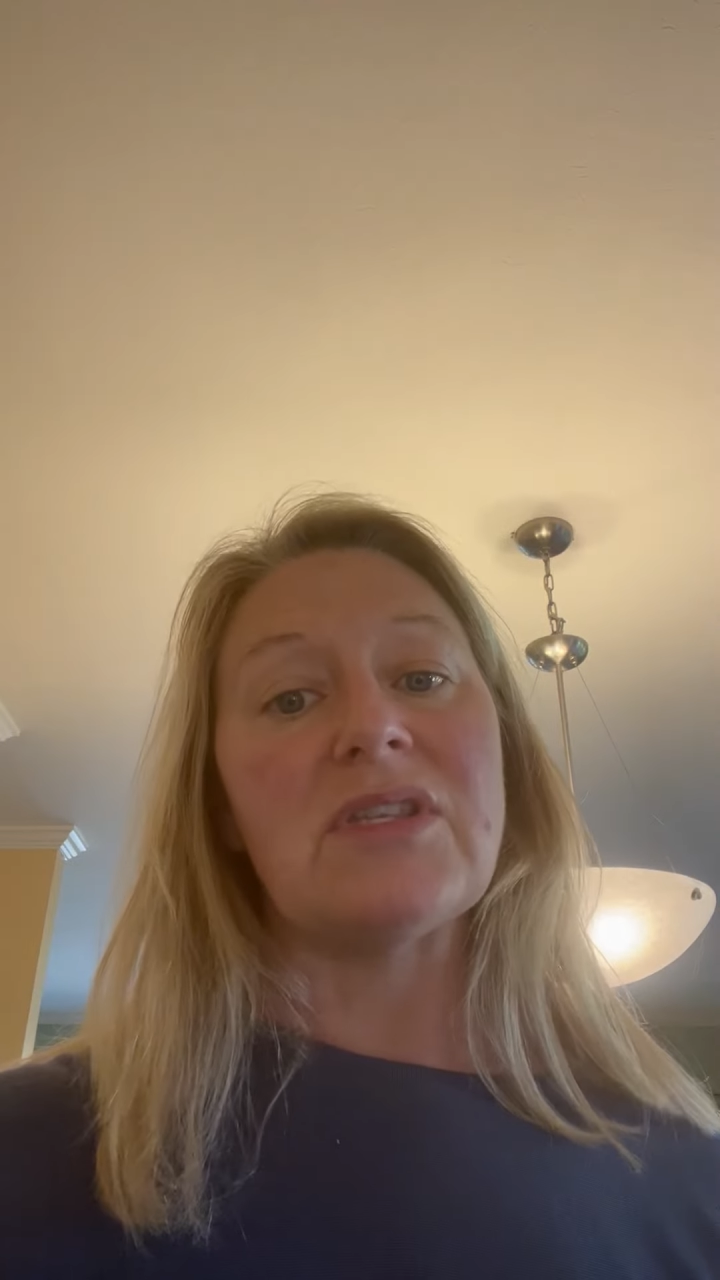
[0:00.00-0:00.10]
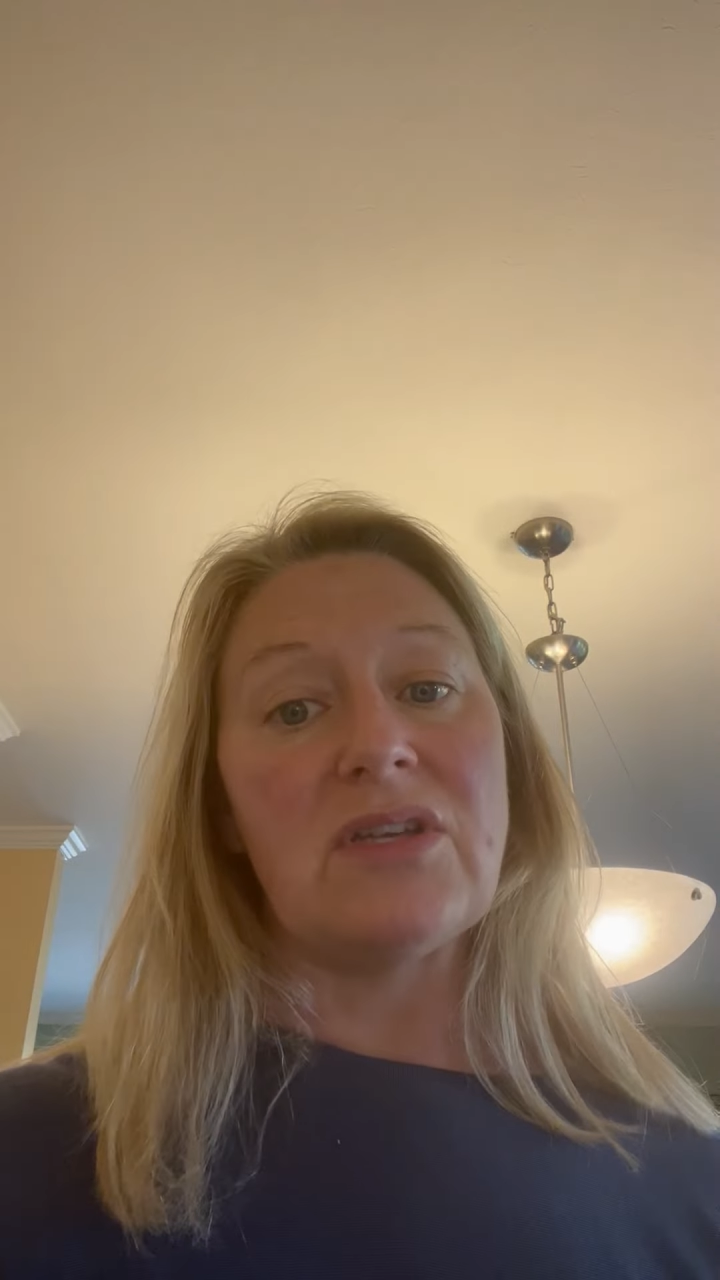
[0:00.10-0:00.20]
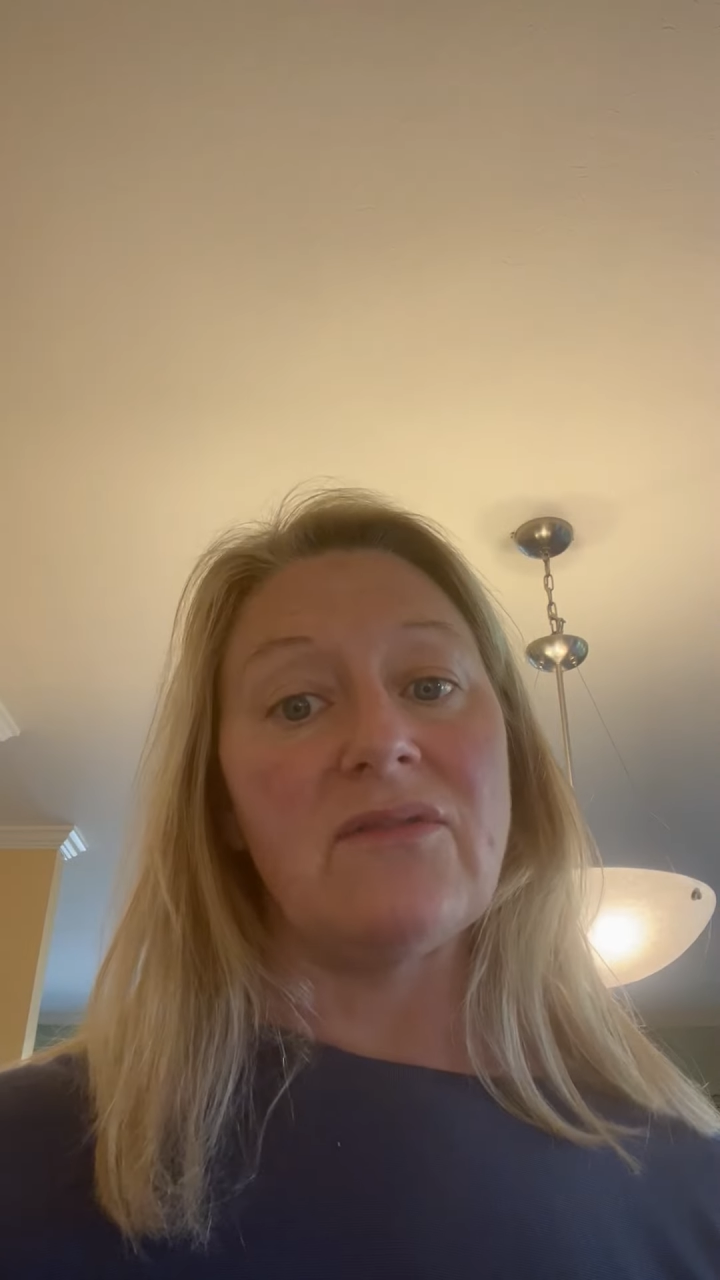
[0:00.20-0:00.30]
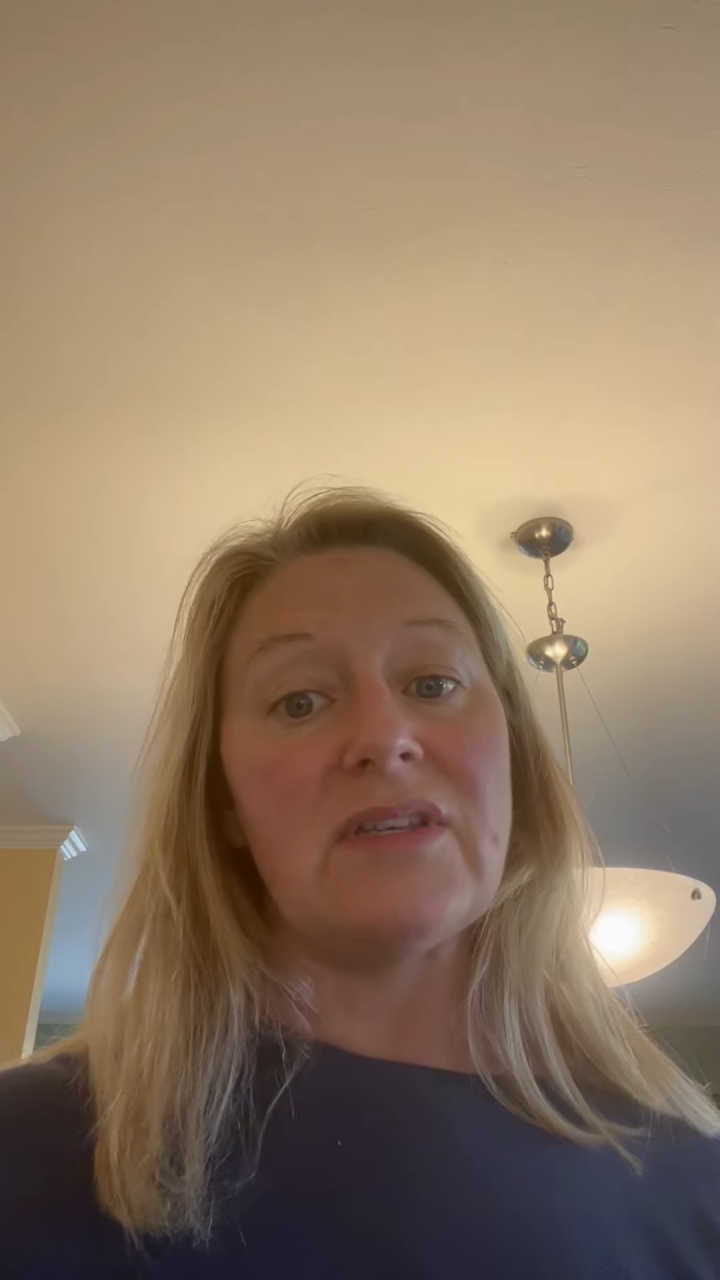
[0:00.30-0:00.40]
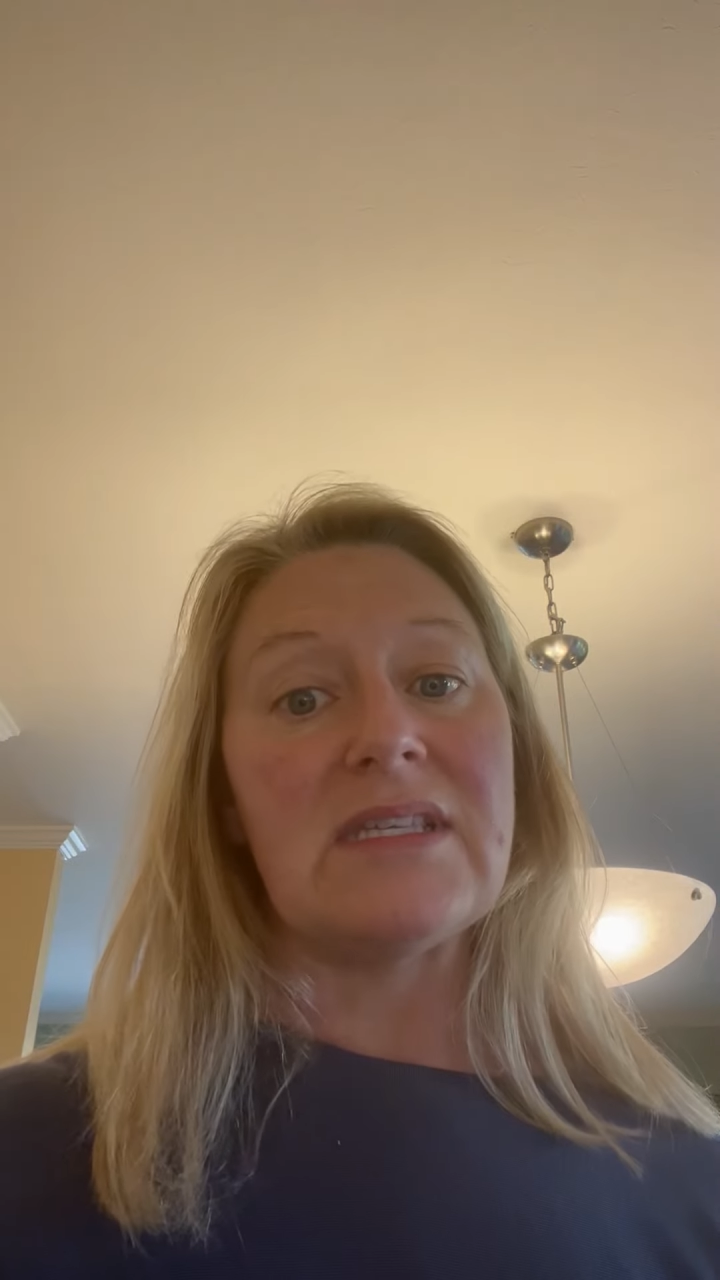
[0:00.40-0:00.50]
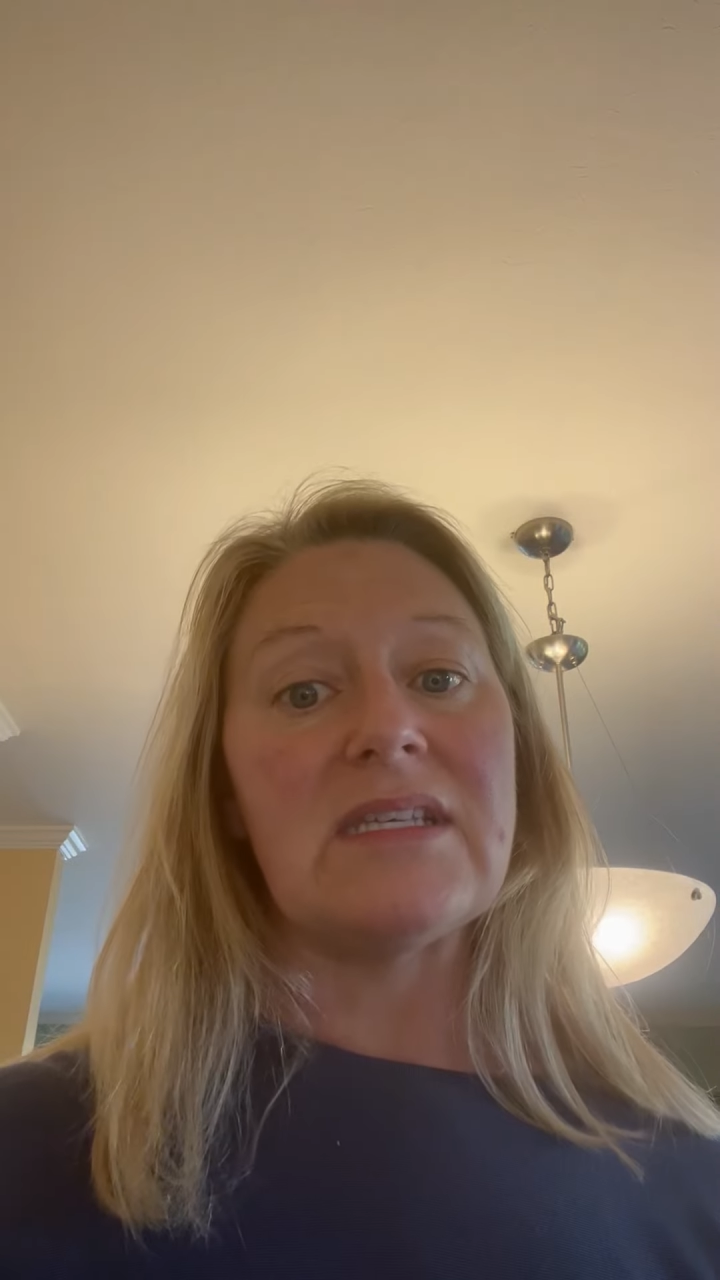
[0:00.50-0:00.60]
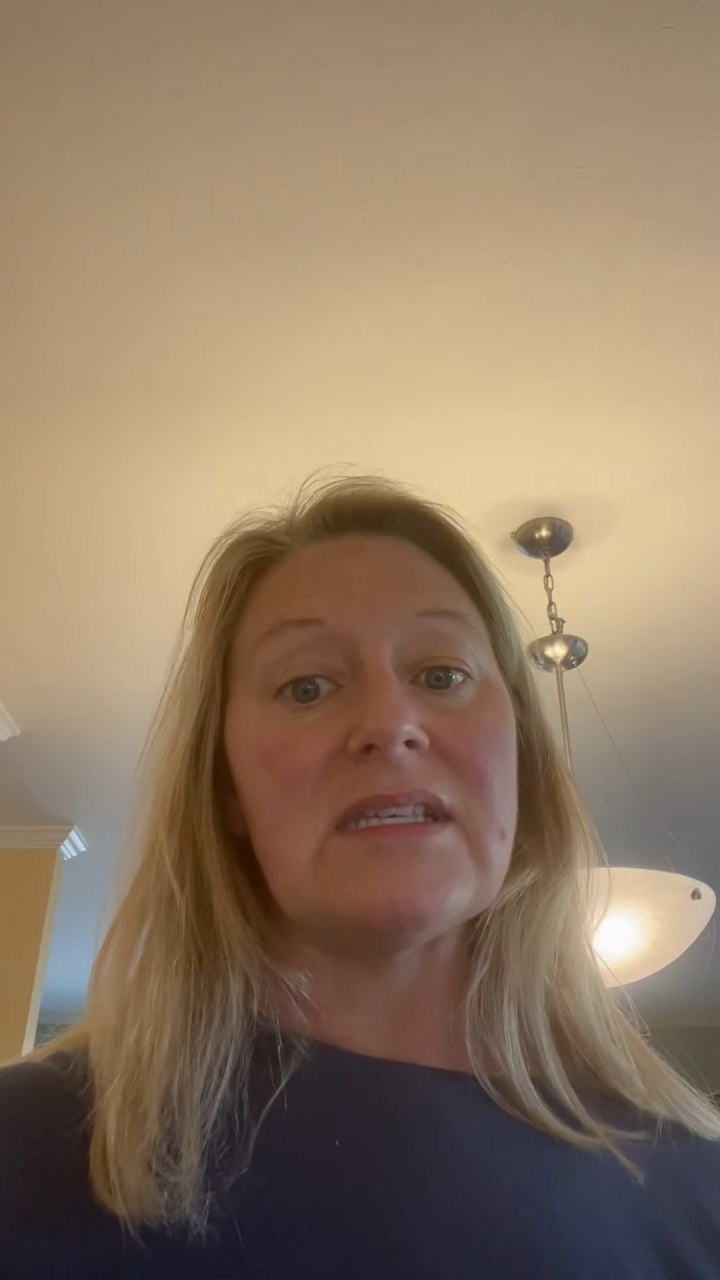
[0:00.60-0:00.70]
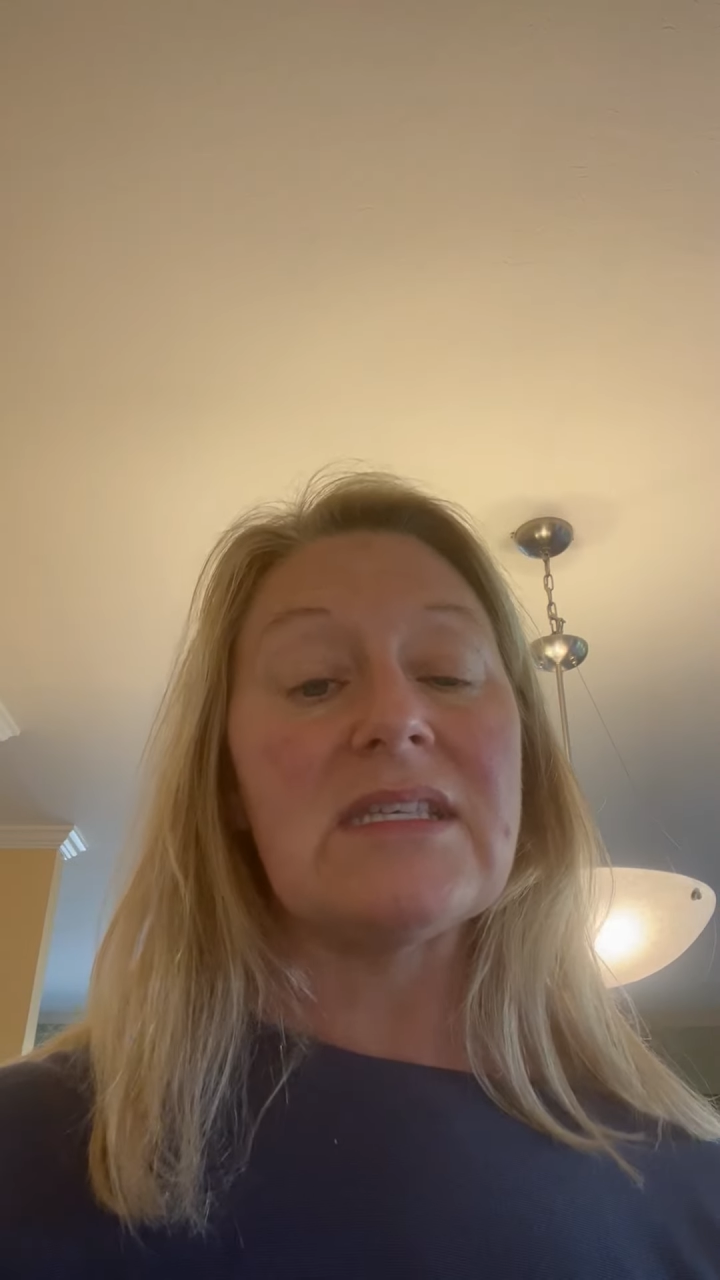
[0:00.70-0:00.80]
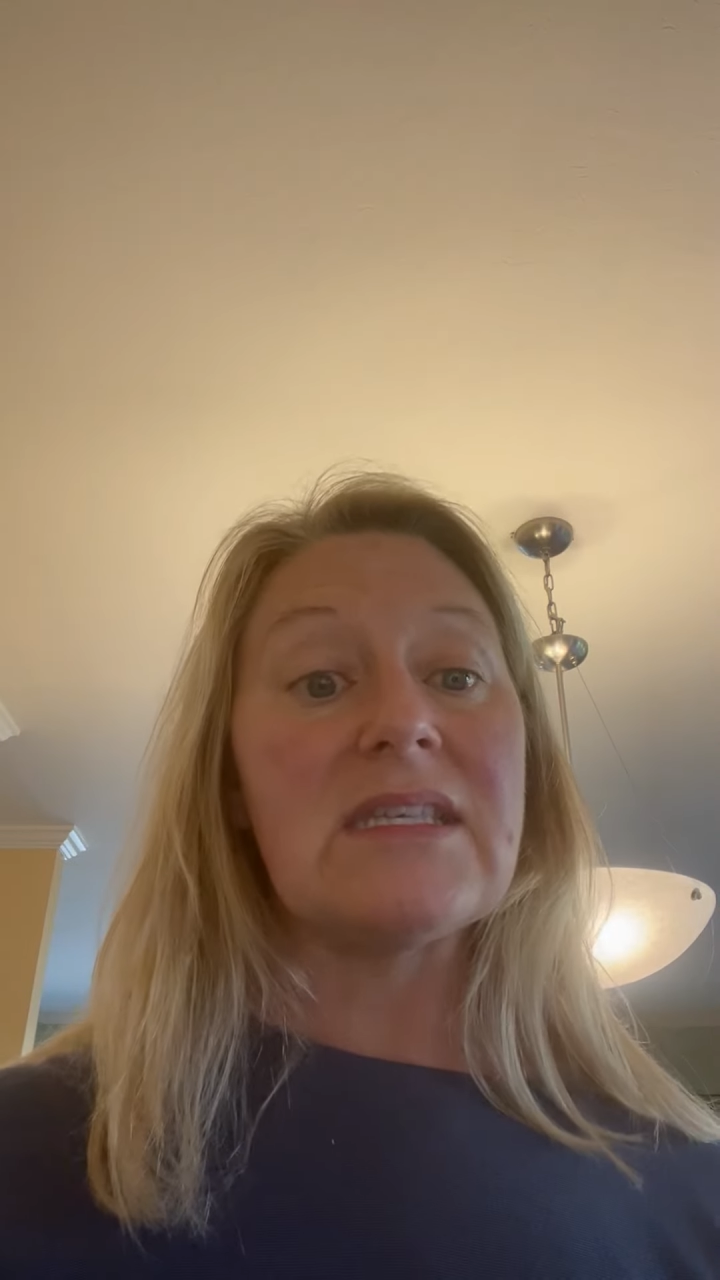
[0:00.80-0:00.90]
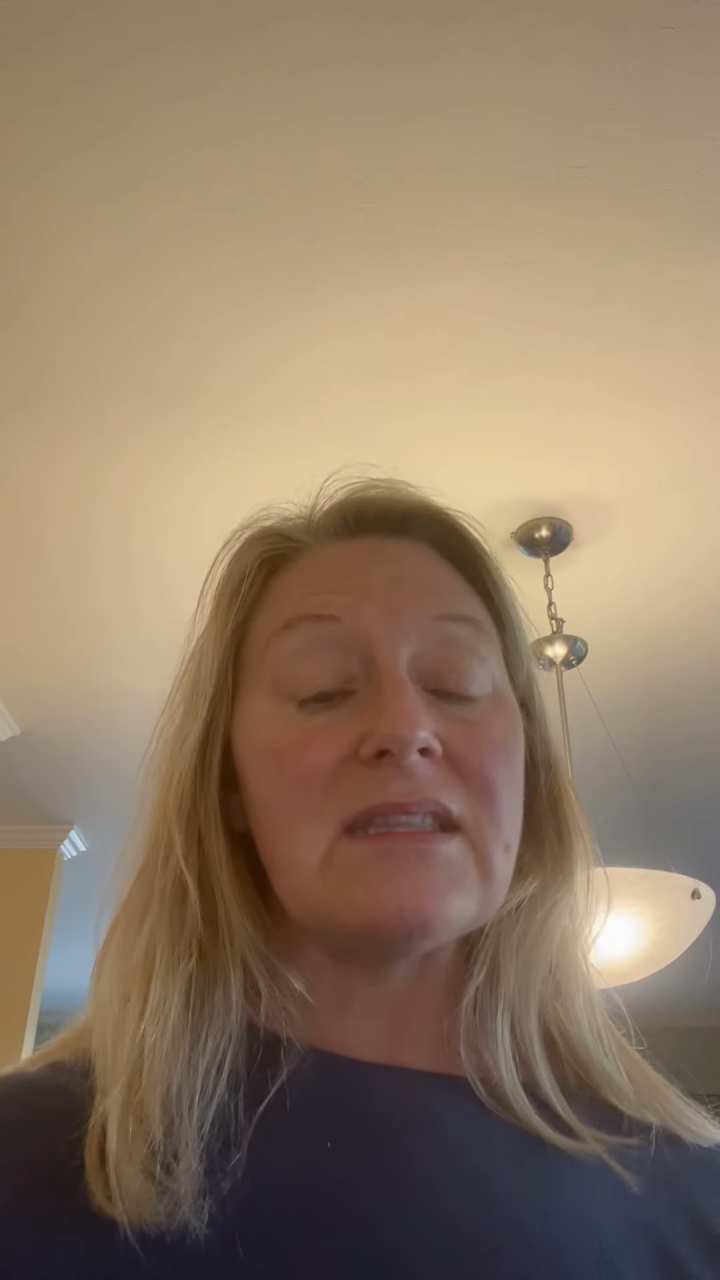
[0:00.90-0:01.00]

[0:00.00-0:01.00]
services